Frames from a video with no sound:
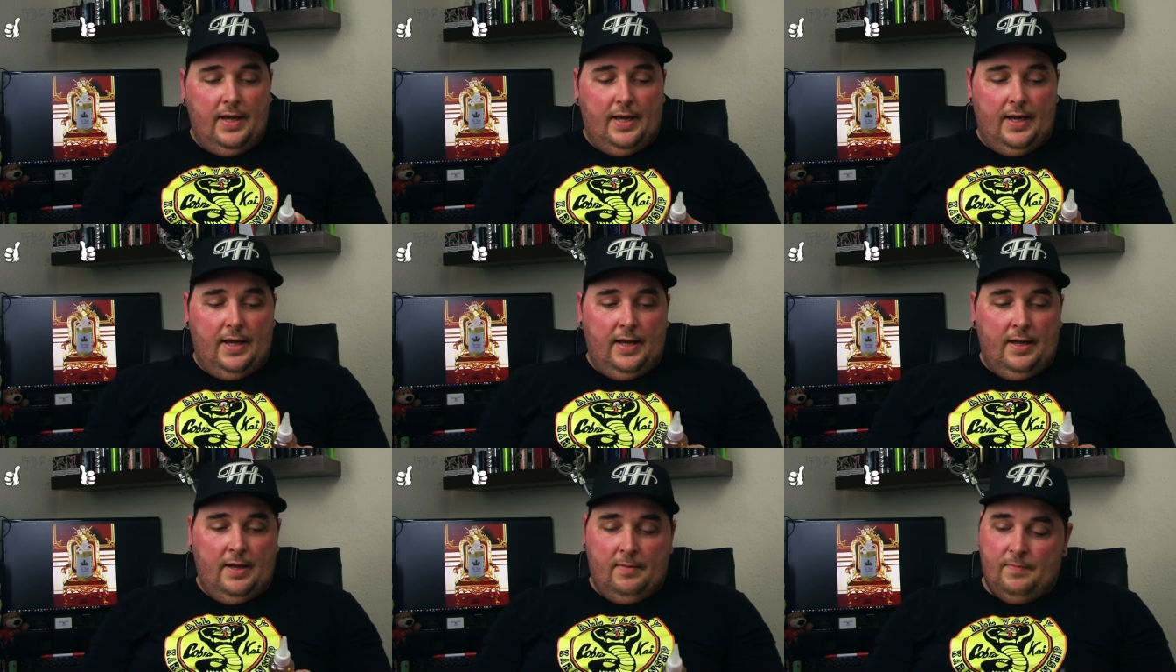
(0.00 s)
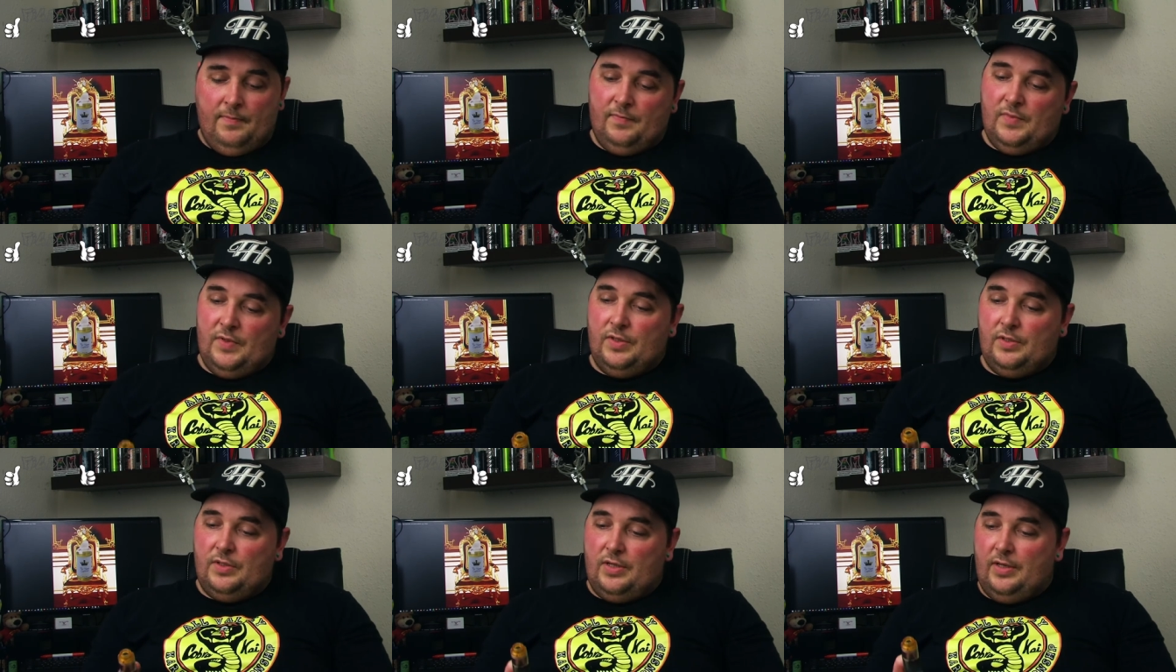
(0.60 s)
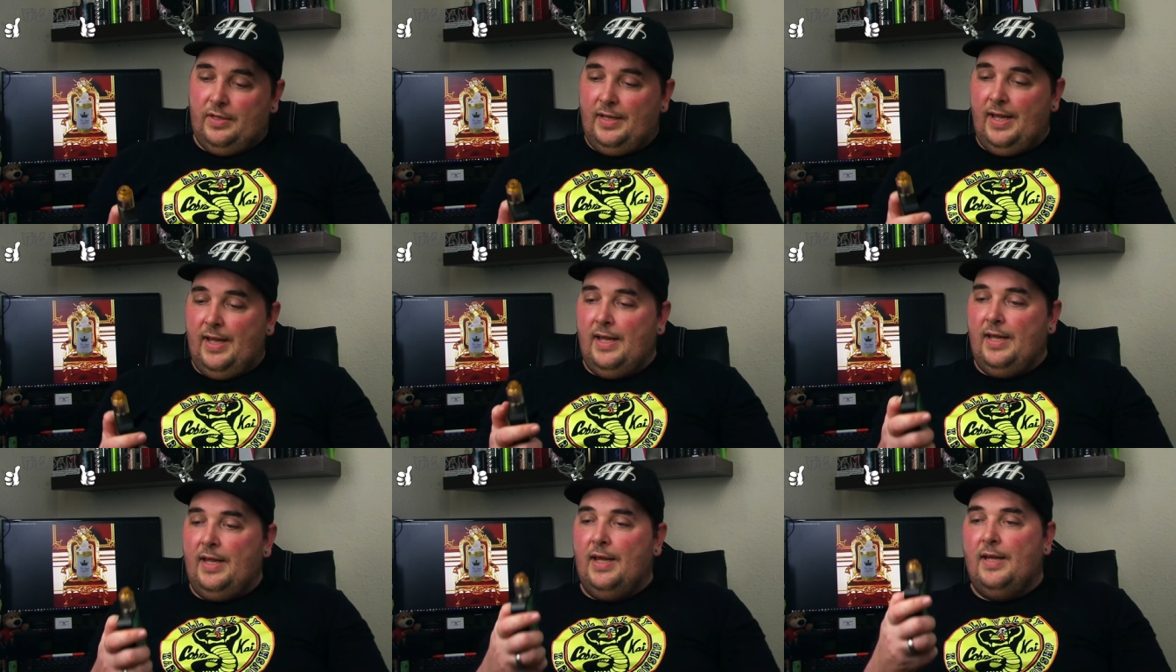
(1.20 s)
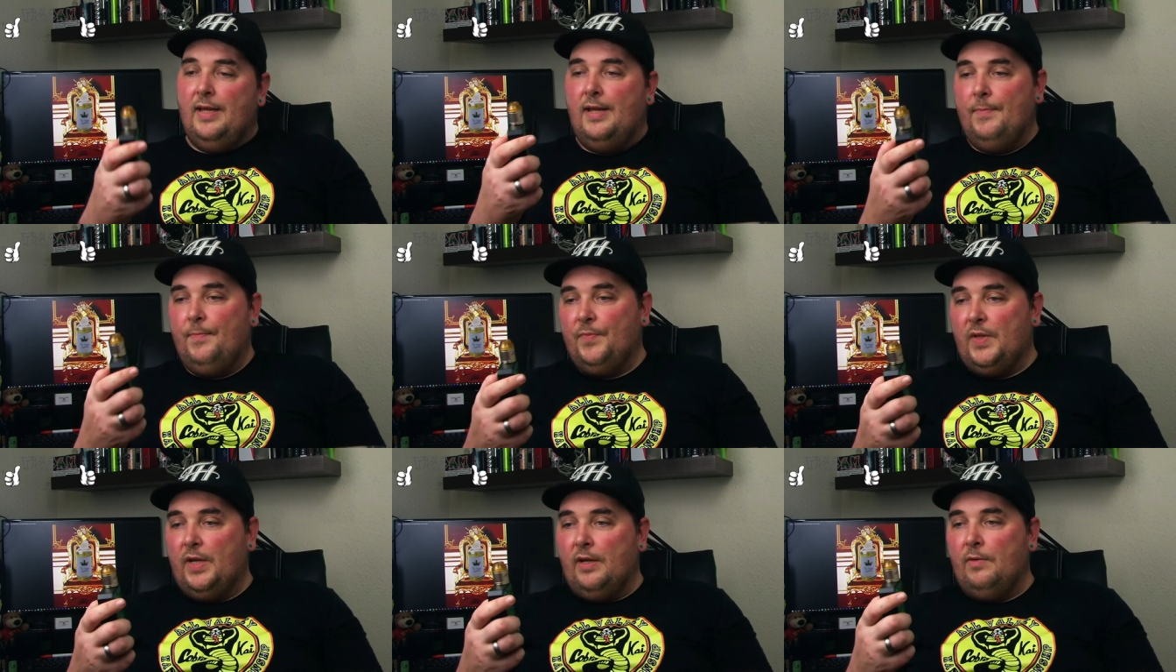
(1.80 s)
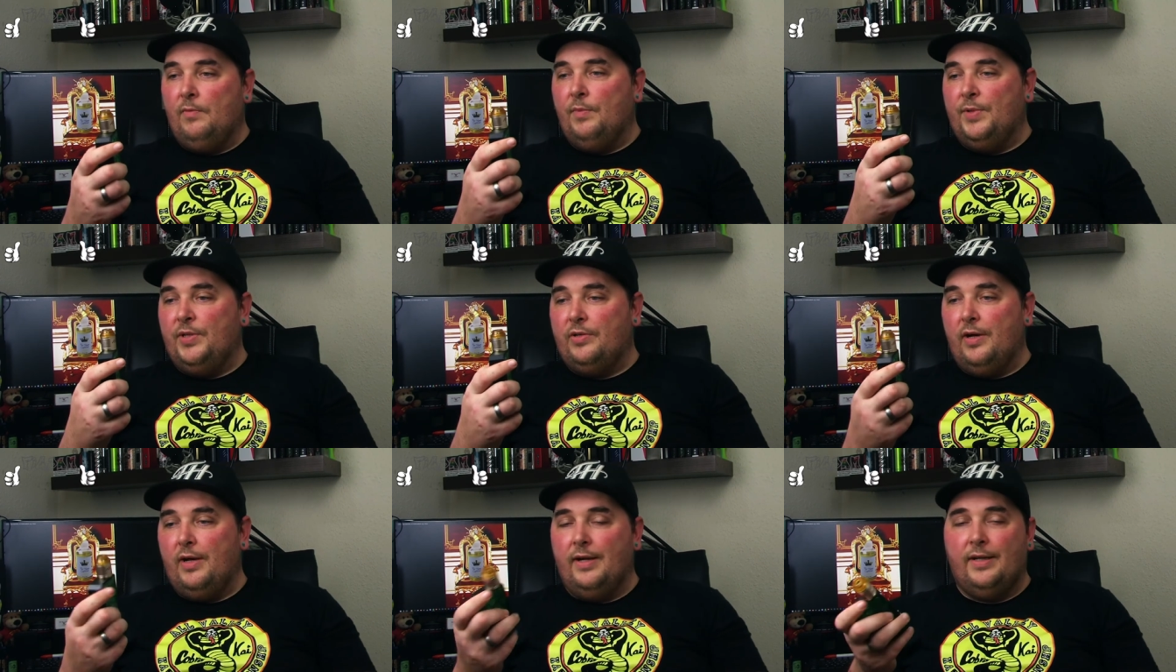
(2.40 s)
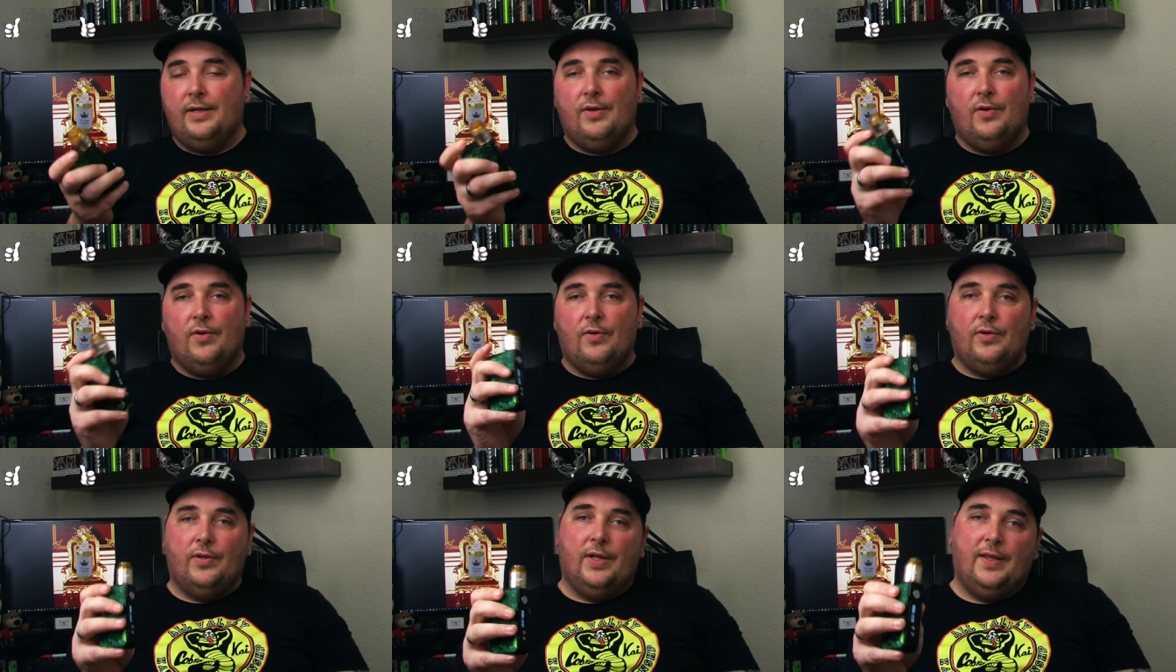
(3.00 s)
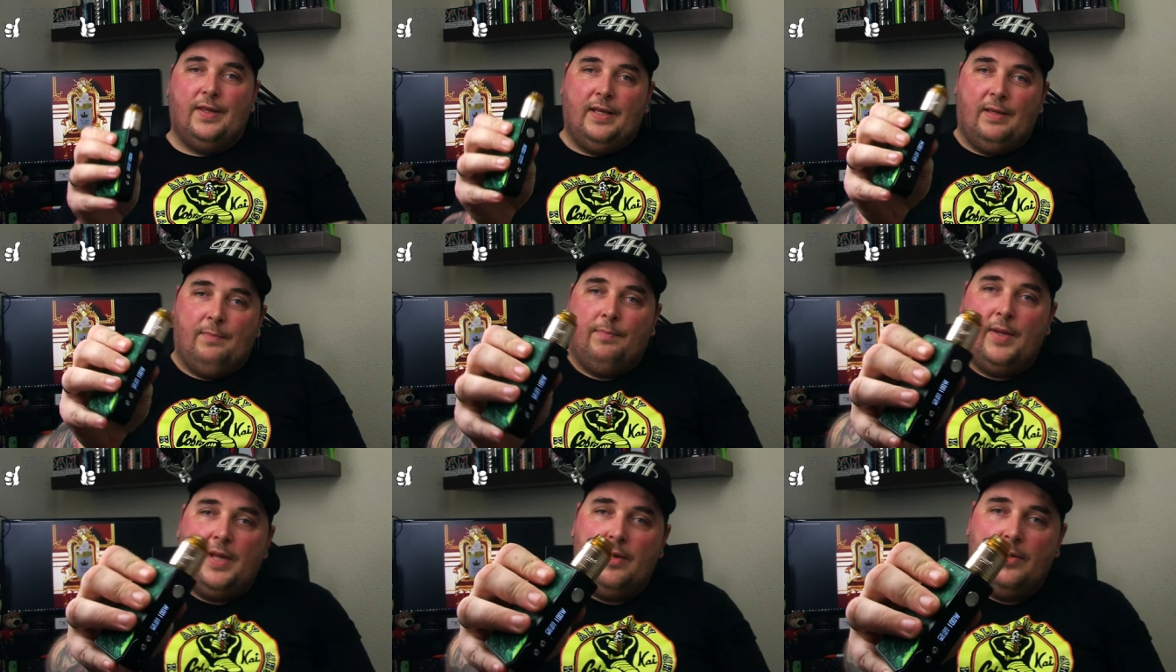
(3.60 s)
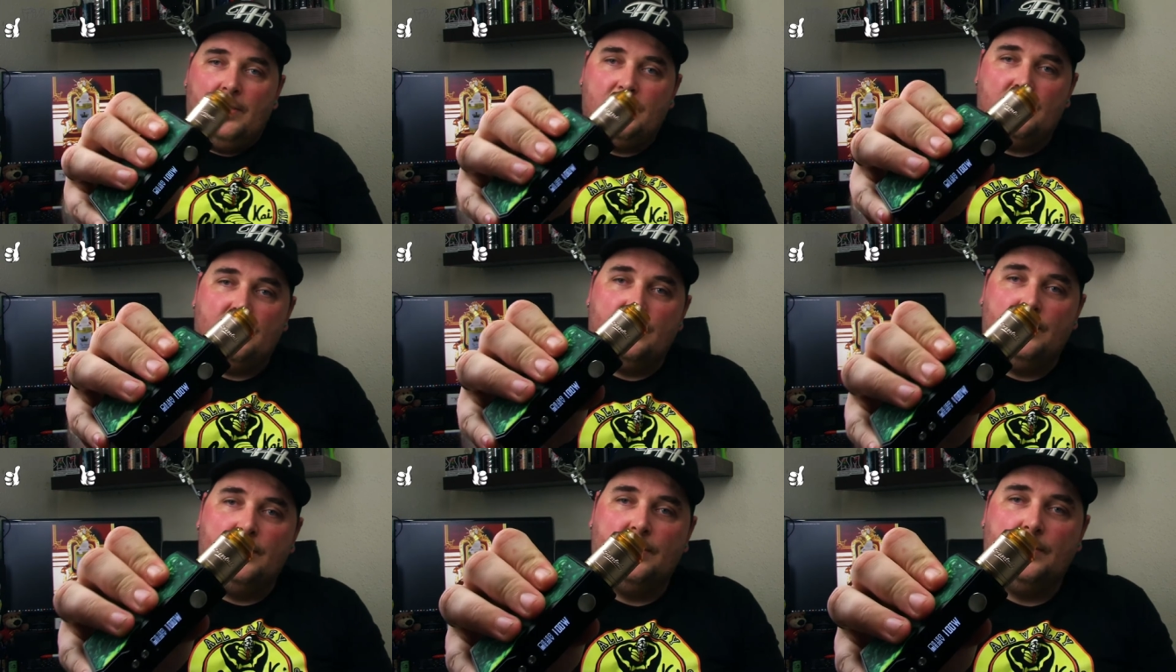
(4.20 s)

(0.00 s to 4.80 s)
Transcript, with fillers: Um, today I will be trying it on the Peerless